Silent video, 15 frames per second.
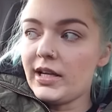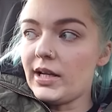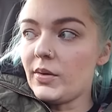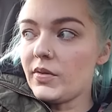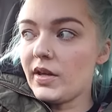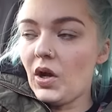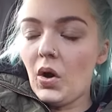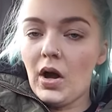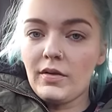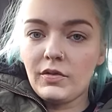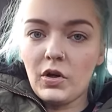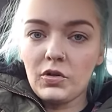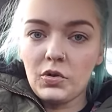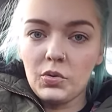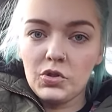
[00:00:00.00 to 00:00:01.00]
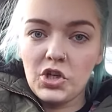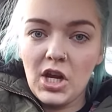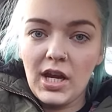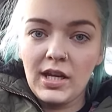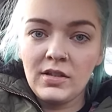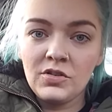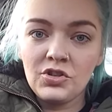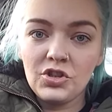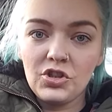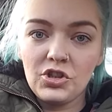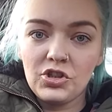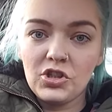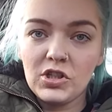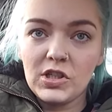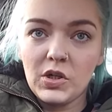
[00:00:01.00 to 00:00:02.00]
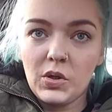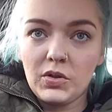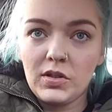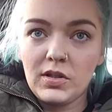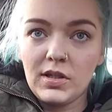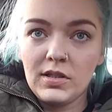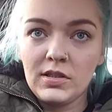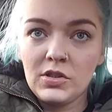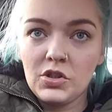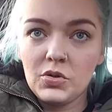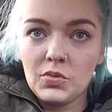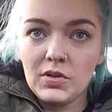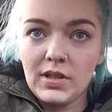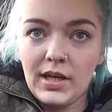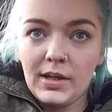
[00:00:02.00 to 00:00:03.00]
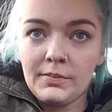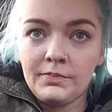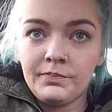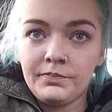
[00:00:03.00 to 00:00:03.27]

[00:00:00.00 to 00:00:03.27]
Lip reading: And I was like, oh, I've got no change. And she just looked at us and she was like,